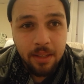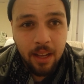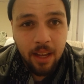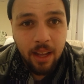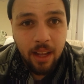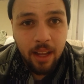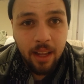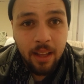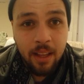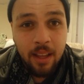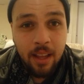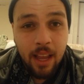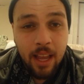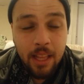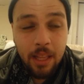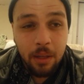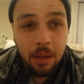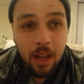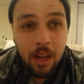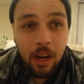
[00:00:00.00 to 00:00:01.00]

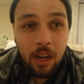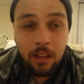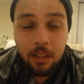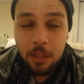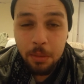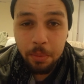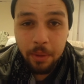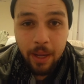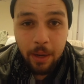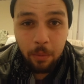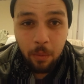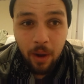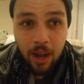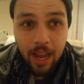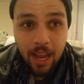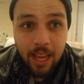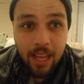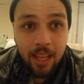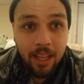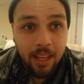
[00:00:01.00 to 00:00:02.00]
and I'll explain
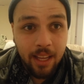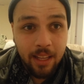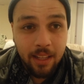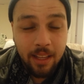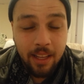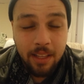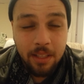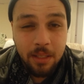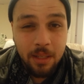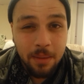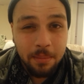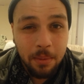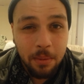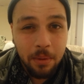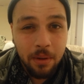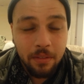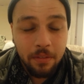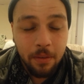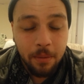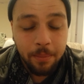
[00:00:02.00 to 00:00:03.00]
why he's number
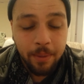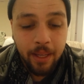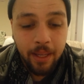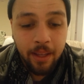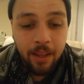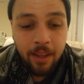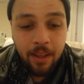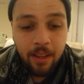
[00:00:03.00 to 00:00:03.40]
1 for me.